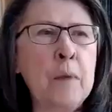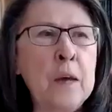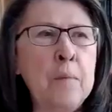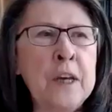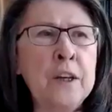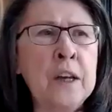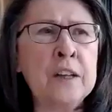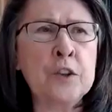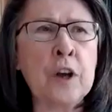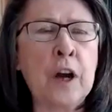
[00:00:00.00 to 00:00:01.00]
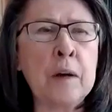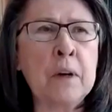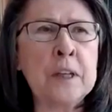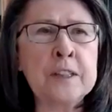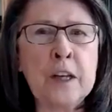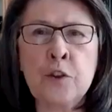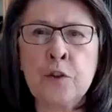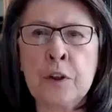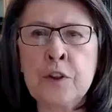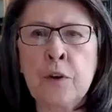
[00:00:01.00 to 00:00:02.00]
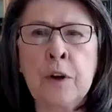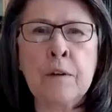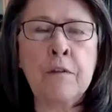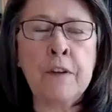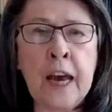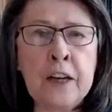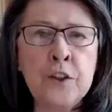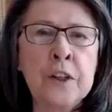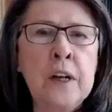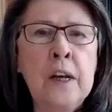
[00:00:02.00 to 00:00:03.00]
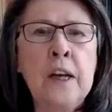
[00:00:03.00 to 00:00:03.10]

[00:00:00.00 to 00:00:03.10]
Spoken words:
maybe it's time I sent Georgia on a vacation.